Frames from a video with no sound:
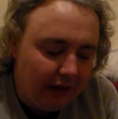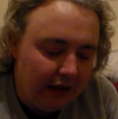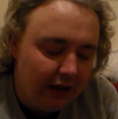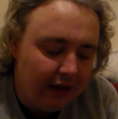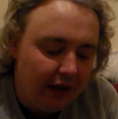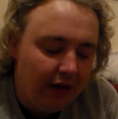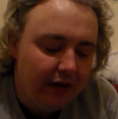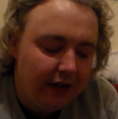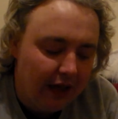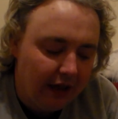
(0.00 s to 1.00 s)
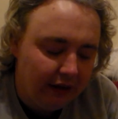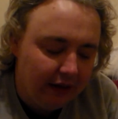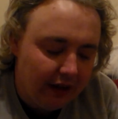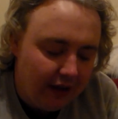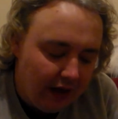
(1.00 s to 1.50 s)
The third thing
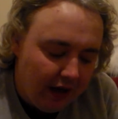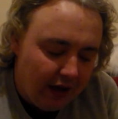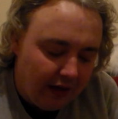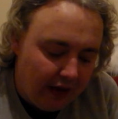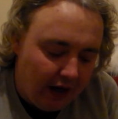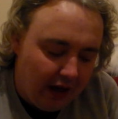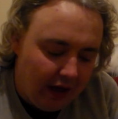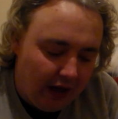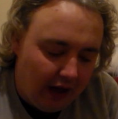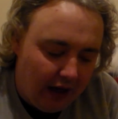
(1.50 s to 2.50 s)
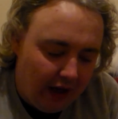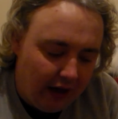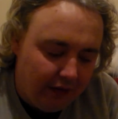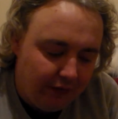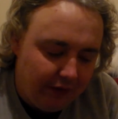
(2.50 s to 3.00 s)
that
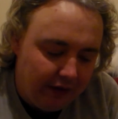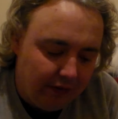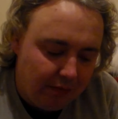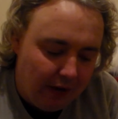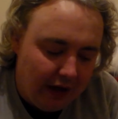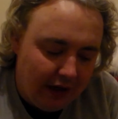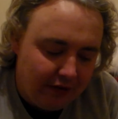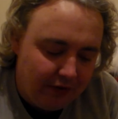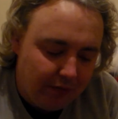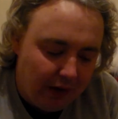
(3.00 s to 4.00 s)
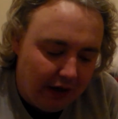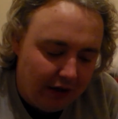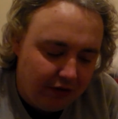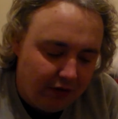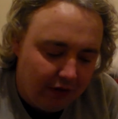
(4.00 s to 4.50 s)
I feel why
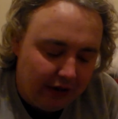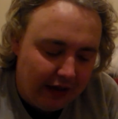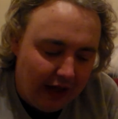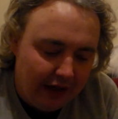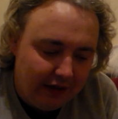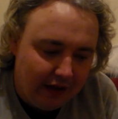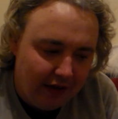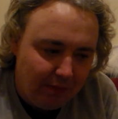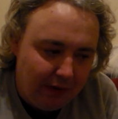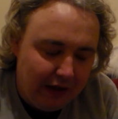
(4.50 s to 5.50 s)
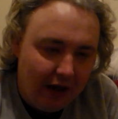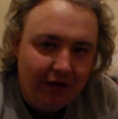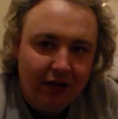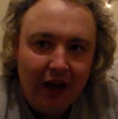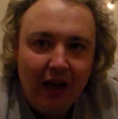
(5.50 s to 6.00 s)
it's not connected is
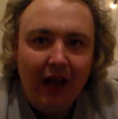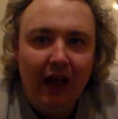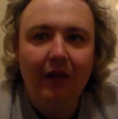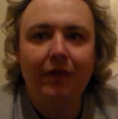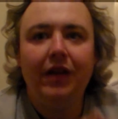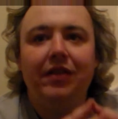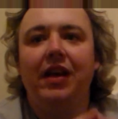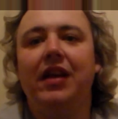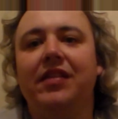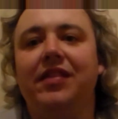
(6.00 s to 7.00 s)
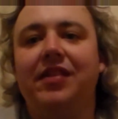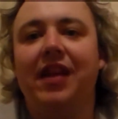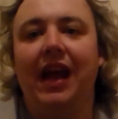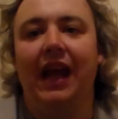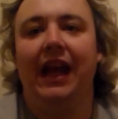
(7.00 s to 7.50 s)
because if this
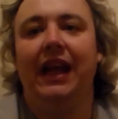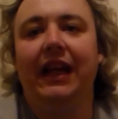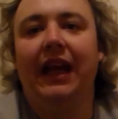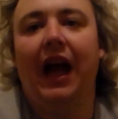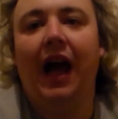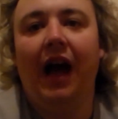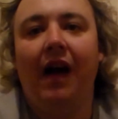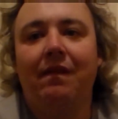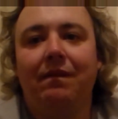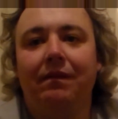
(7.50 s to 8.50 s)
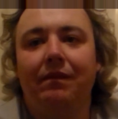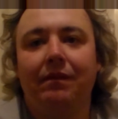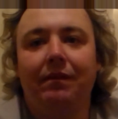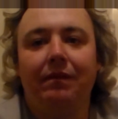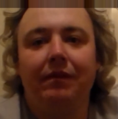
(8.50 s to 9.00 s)
is a
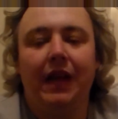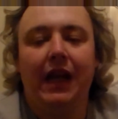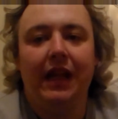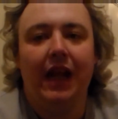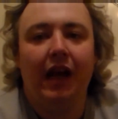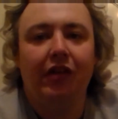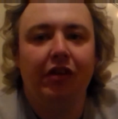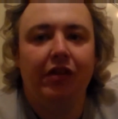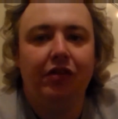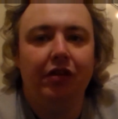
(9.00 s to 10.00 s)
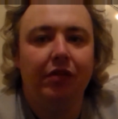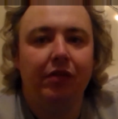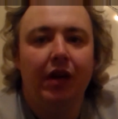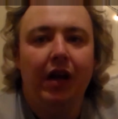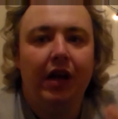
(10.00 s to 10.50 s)
connection
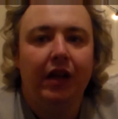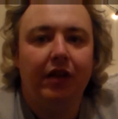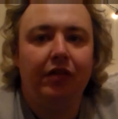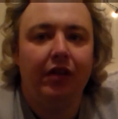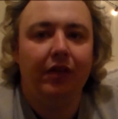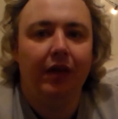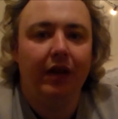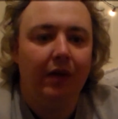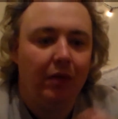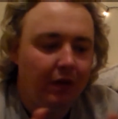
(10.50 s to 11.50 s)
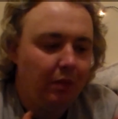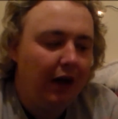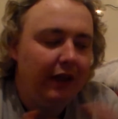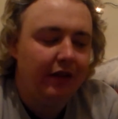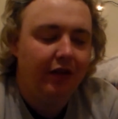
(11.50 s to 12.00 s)
to the sort of the
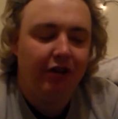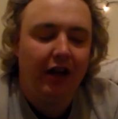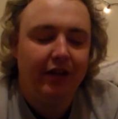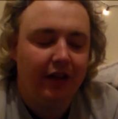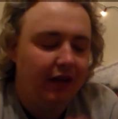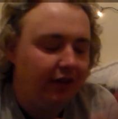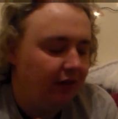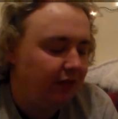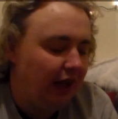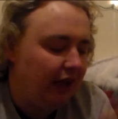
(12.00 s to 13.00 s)
wider agenda, the